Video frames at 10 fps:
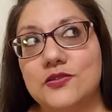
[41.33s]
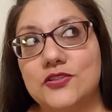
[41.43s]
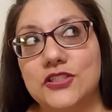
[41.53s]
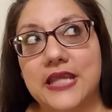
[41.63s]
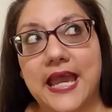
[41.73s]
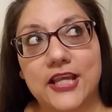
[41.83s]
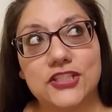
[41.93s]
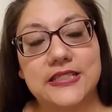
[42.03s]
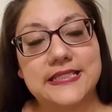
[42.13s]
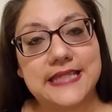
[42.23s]
She
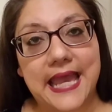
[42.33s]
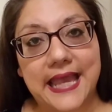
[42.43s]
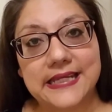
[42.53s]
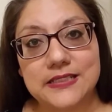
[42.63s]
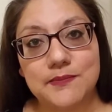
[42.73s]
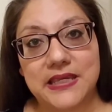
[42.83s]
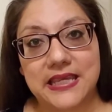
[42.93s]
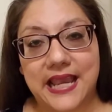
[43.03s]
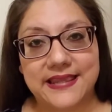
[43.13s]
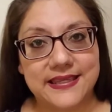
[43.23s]
actually tagged
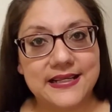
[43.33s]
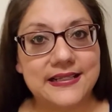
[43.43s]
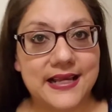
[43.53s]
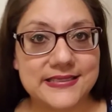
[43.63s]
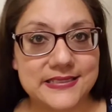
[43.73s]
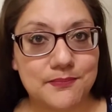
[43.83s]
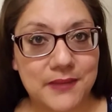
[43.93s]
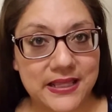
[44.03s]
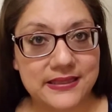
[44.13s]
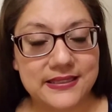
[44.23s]
me, I think last
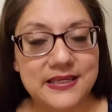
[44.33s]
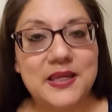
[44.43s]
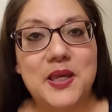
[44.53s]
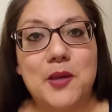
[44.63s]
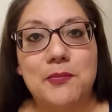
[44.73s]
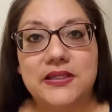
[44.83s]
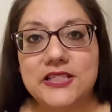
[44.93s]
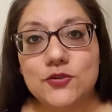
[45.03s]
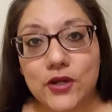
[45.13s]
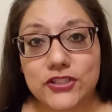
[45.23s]
month, but
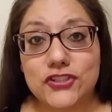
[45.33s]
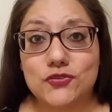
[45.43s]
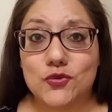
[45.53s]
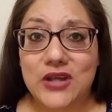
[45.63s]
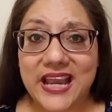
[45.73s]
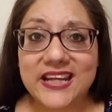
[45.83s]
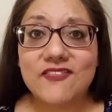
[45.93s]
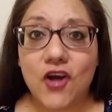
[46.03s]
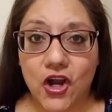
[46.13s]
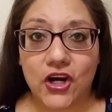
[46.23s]
these questions were kind
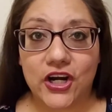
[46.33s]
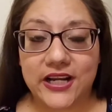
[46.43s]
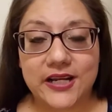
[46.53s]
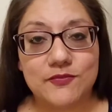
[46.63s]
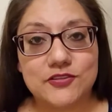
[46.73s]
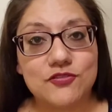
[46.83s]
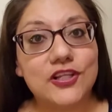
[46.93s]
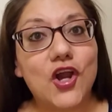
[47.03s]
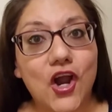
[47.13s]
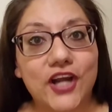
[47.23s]
of hard, and it was
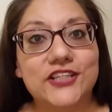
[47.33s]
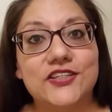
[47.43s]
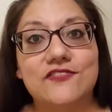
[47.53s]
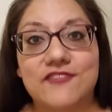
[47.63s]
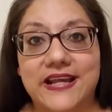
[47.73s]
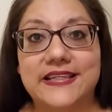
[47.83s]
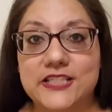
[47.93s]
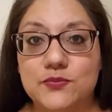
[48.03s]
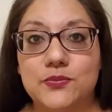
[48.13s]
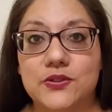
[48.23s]
really hard to find
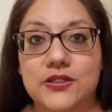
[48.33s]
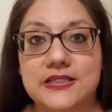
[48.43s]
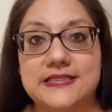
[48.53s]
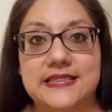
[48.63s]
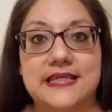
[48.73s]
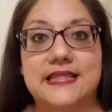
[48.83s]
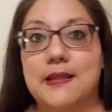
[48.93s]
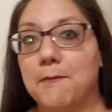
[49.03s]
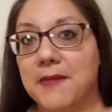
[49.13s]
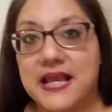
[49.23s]
these books in
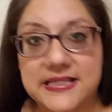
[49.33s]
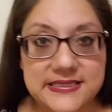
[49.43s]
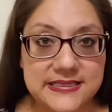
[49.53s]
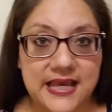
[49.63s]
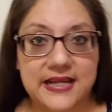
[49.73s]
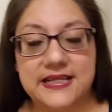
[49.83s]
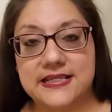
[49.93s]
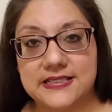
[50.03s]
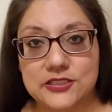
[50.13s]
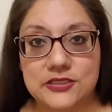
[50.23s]
the mess that
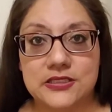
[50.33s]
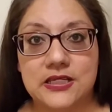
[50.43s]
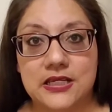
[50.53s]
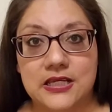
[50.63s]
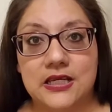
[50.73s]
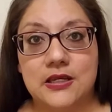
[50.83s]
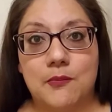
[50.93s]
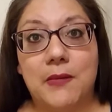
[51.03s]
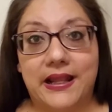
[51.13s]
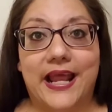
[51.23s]
is
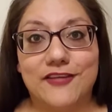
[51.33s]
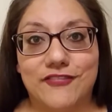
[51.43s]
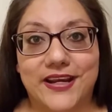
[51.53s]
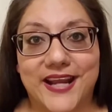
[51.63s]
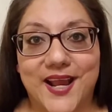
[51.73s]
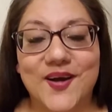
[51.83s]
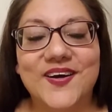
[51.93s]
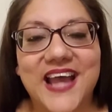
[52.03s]
my life right now.